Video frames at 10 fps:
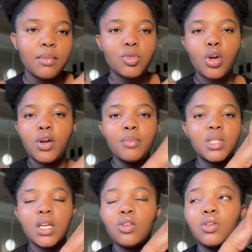I'm sorry I'm
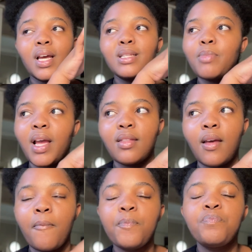taking you guys back
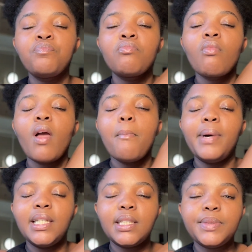there,
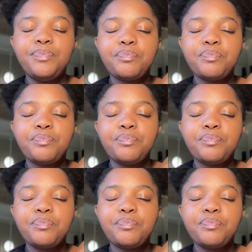but